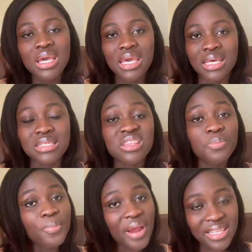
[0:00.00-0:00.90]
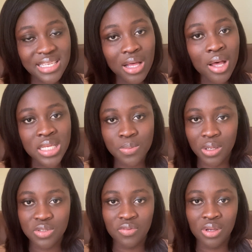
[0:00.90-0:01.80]
is the practical
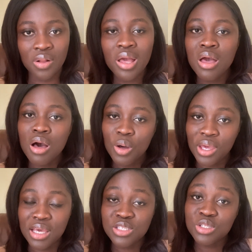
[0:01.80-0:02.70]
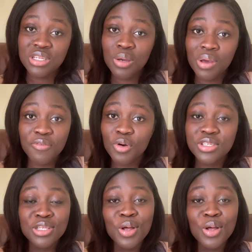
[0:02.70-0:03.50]
aspect of it. Okay, so today we are focusing